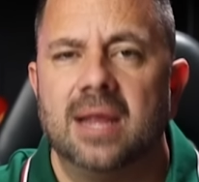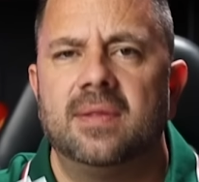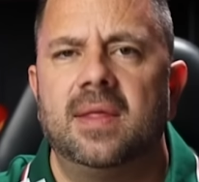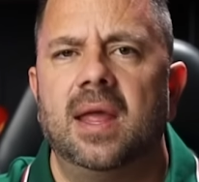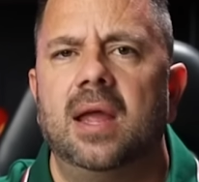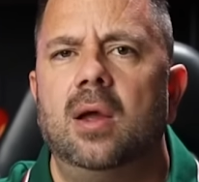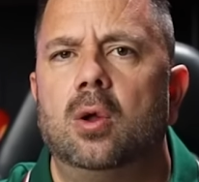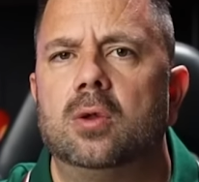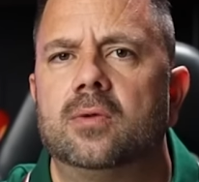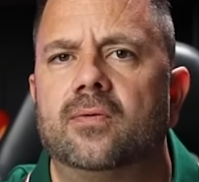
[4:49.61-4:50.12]

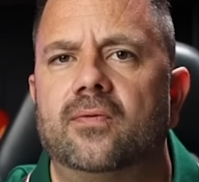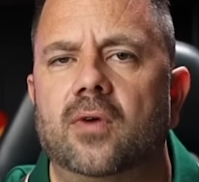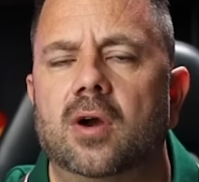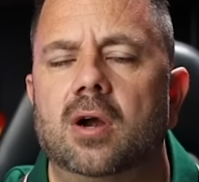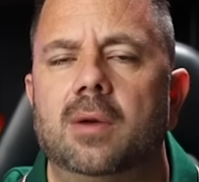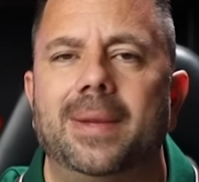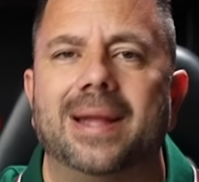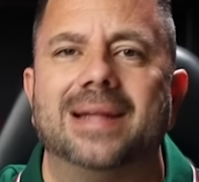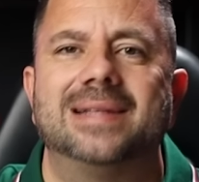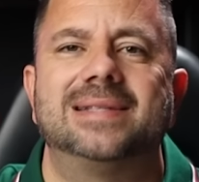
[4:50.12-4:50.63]
They hold
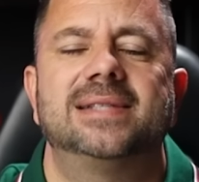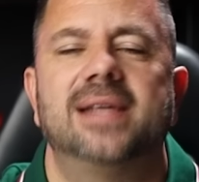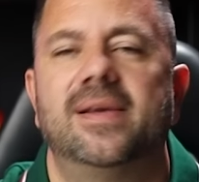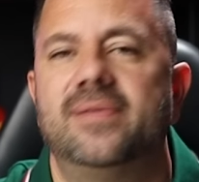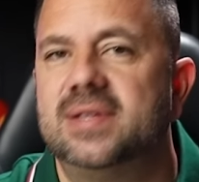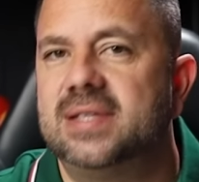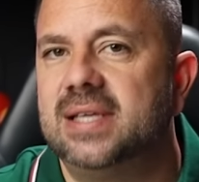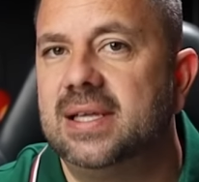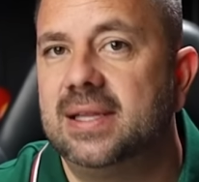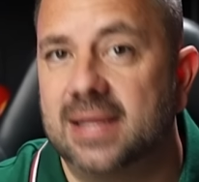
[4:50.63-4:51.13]
firm at
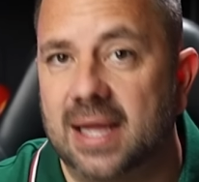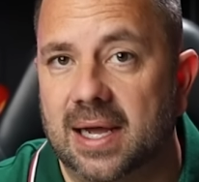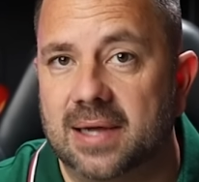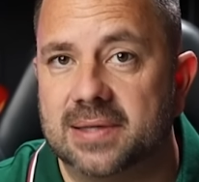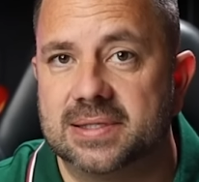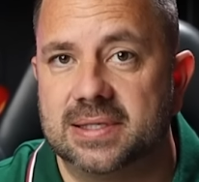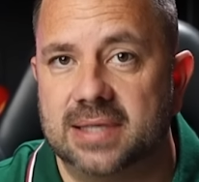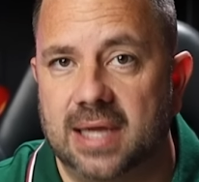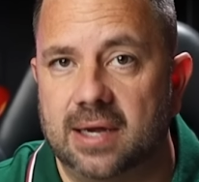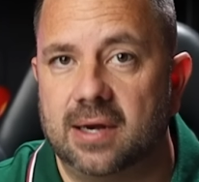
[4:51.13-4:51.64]

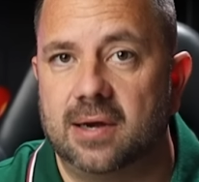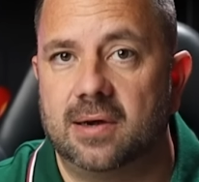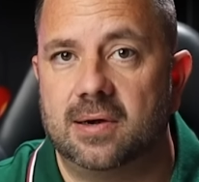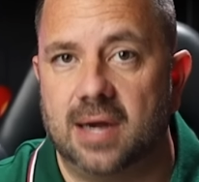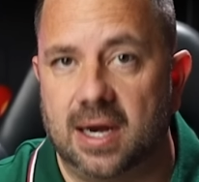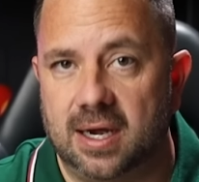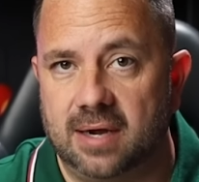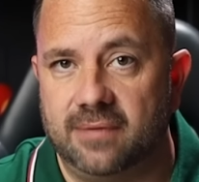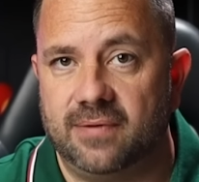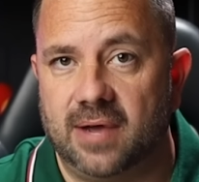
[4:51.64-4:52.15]

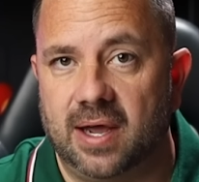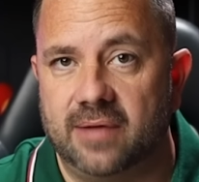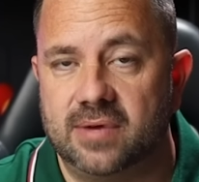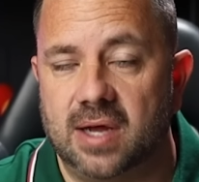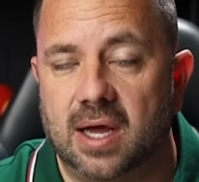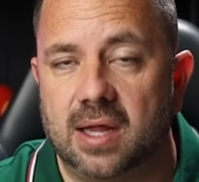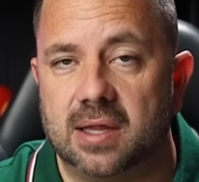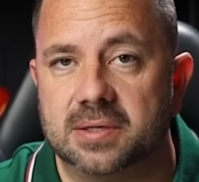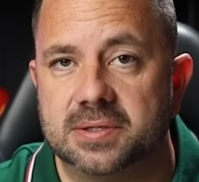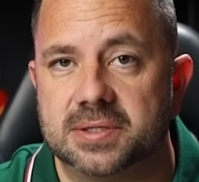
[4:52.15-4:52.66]

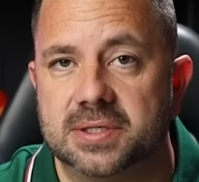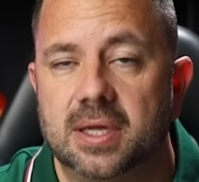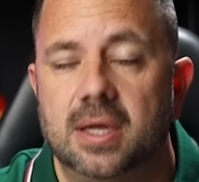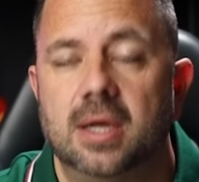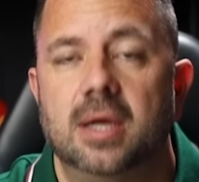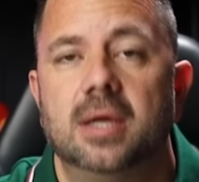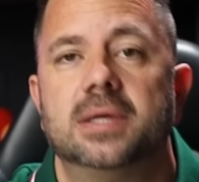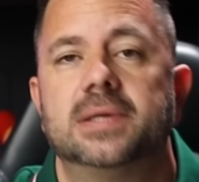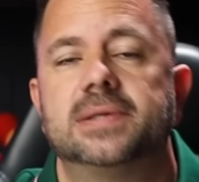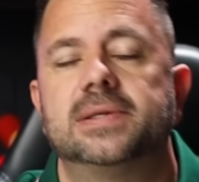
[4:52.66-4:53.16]
$17,995.
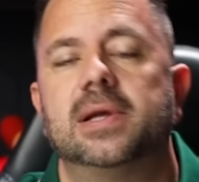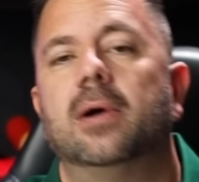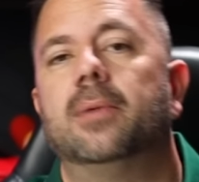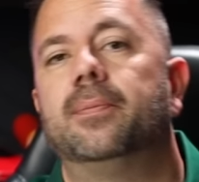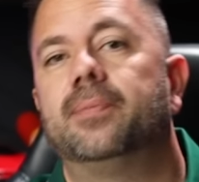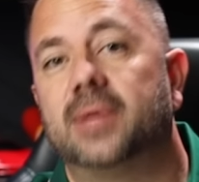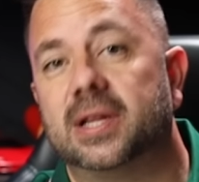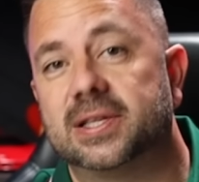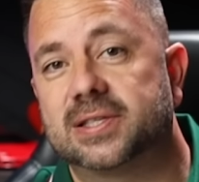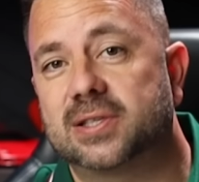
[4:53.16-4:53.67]

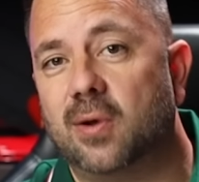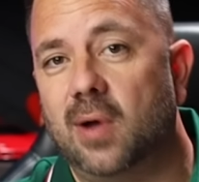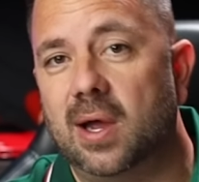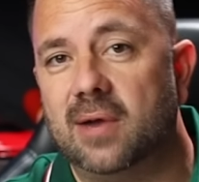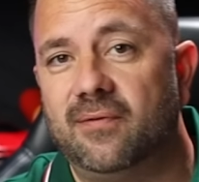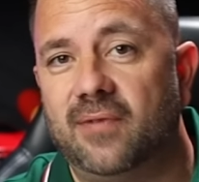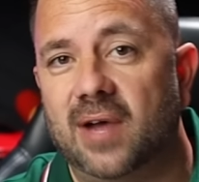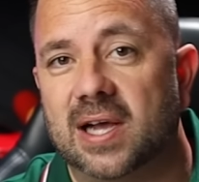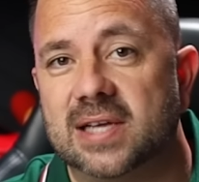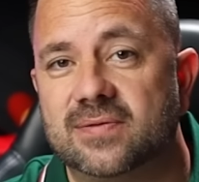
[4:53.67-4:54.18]
So let's go ahead
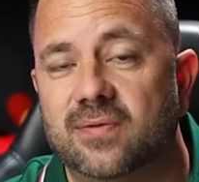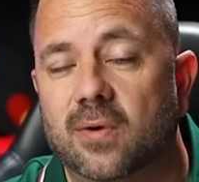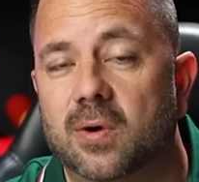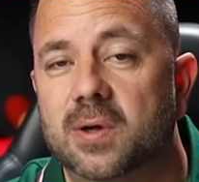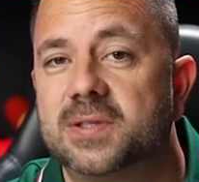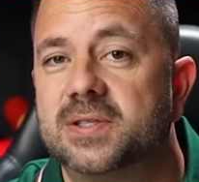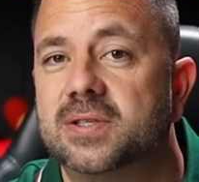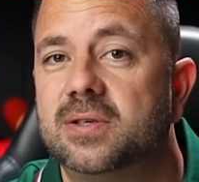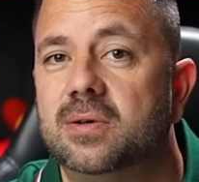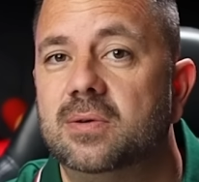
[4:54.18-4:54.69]
and fast
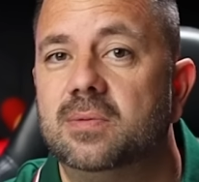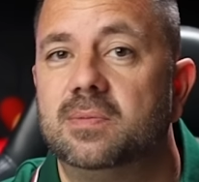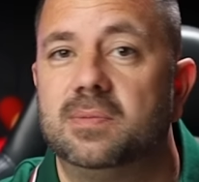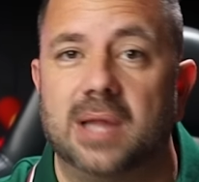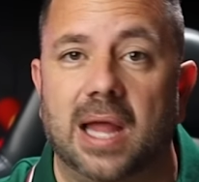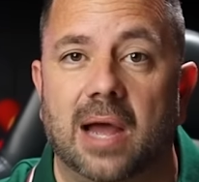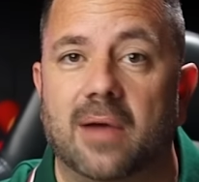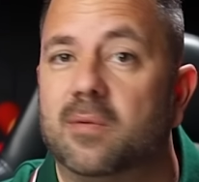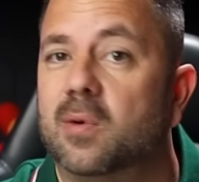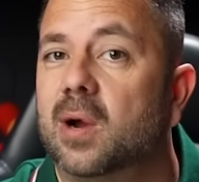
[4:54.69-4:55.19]
forward to
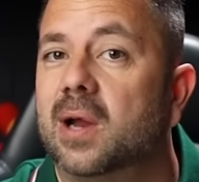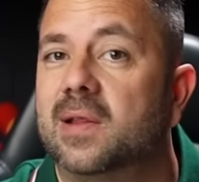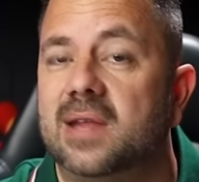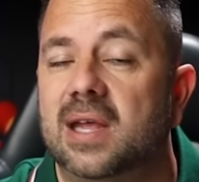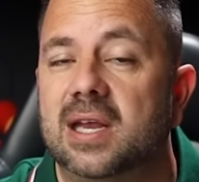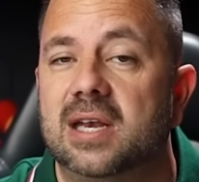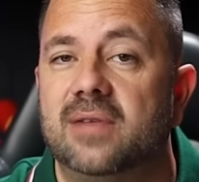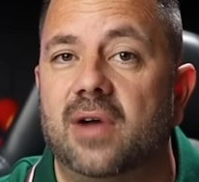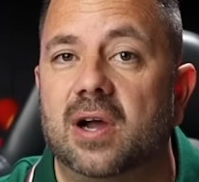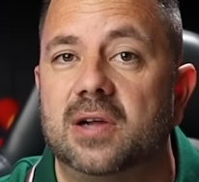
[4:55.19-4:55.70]
now we're at the
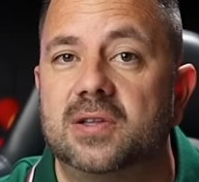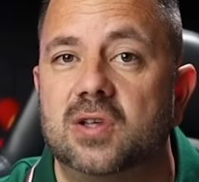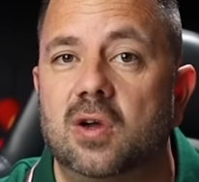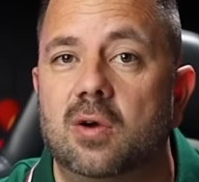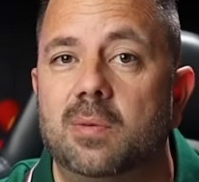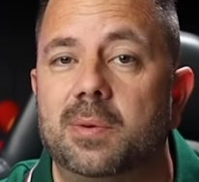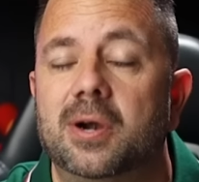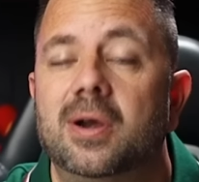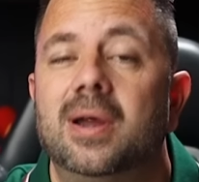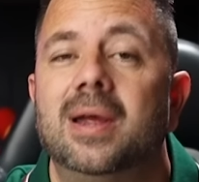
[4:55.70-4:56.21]
end of
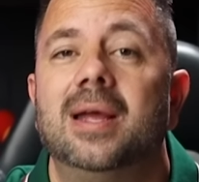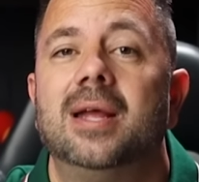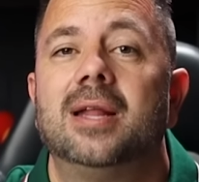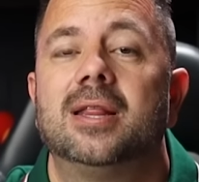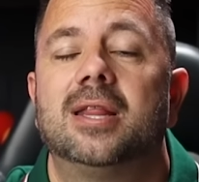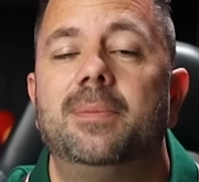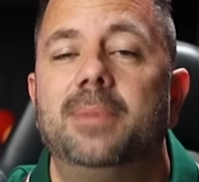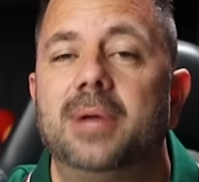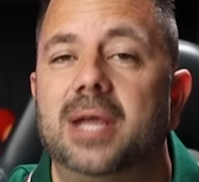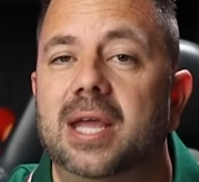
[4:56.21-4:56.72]
October,
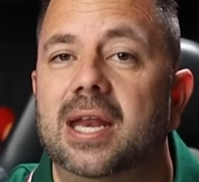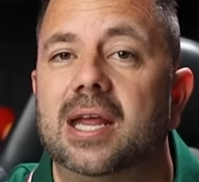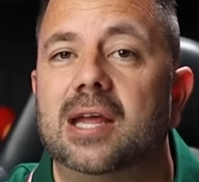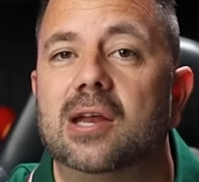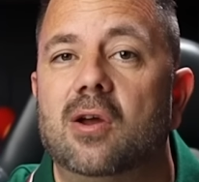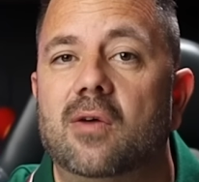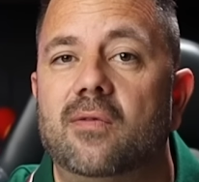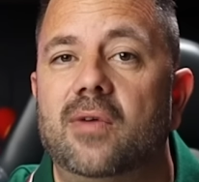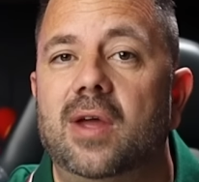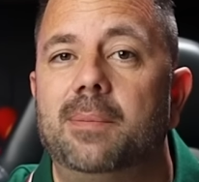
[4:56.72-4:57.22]
the beginning
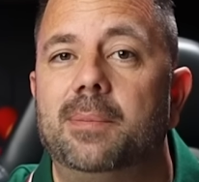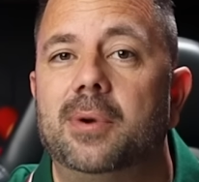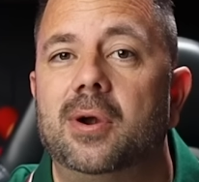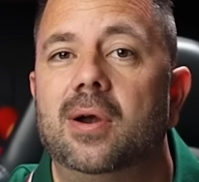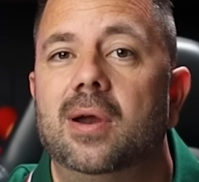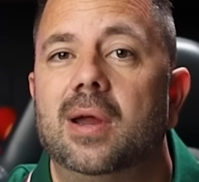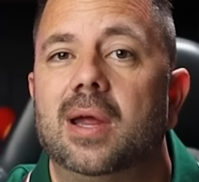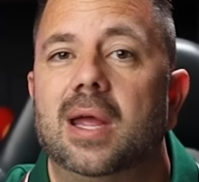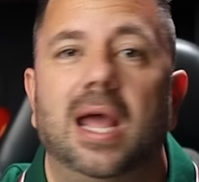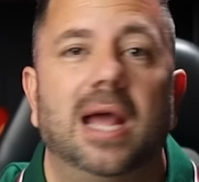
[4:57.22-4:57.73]
of
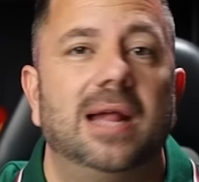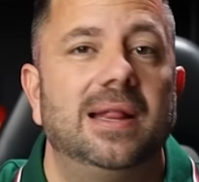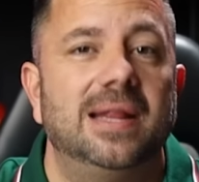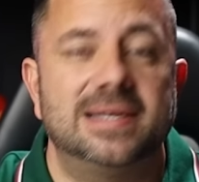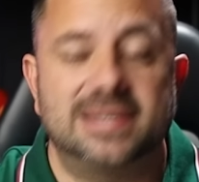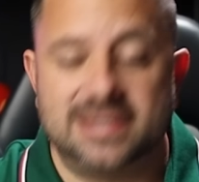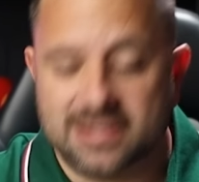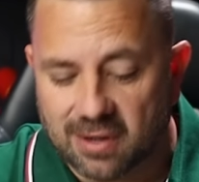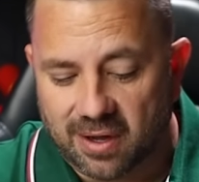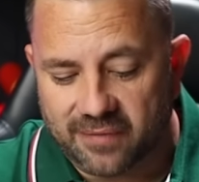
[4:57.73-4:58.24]
November, and they
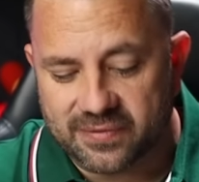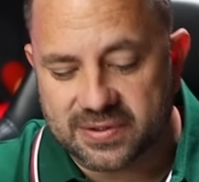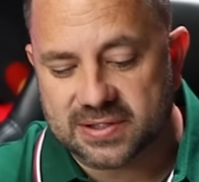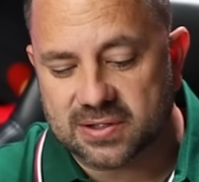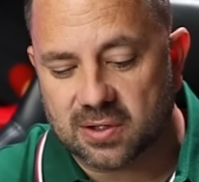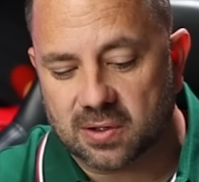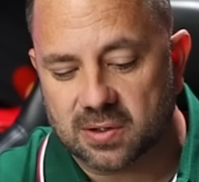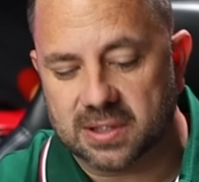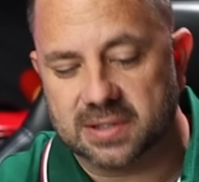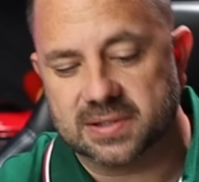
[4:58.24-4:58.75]
still haven't
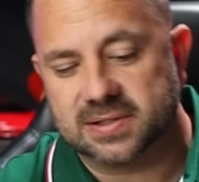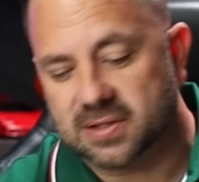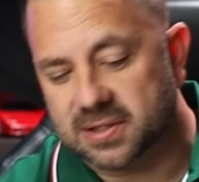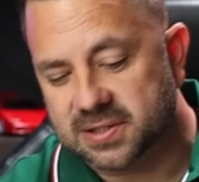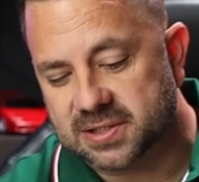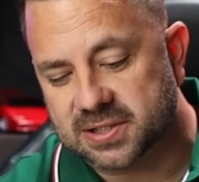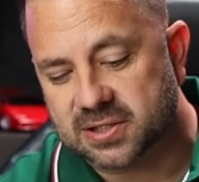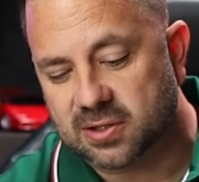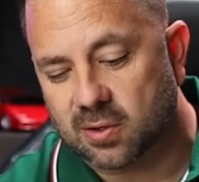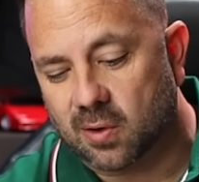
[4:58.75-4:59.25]
sold it. So
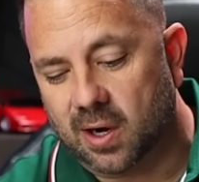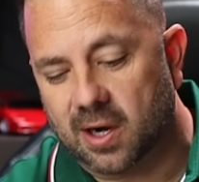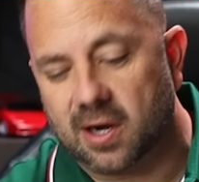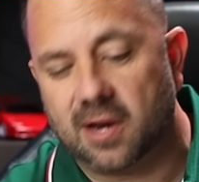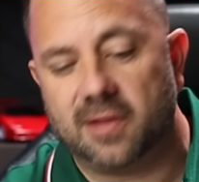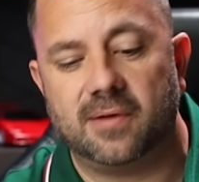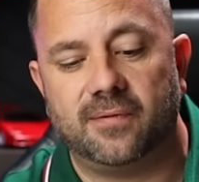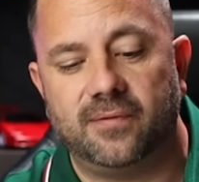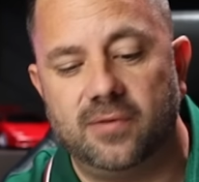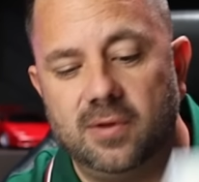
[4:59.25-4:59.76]
let's just throw in
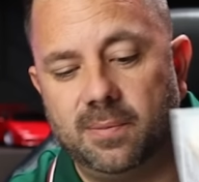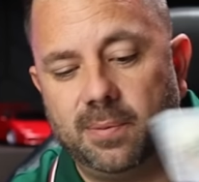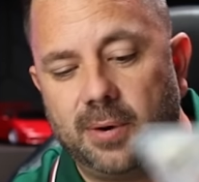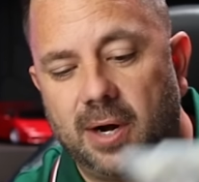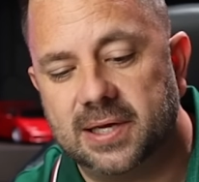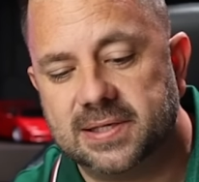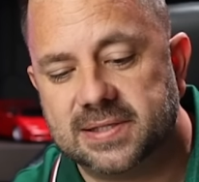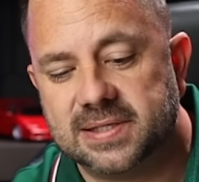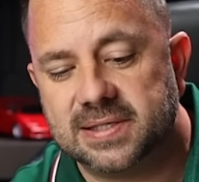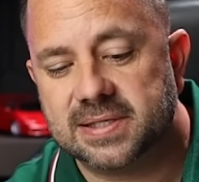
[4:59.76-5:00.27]
another few
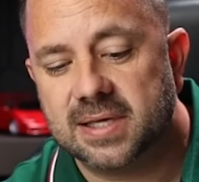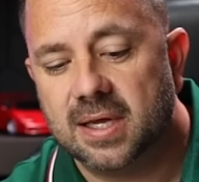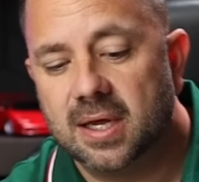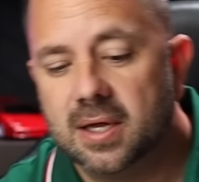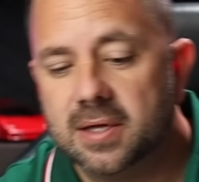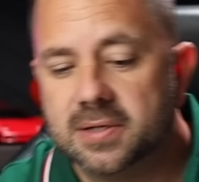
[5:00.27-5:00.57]
prices.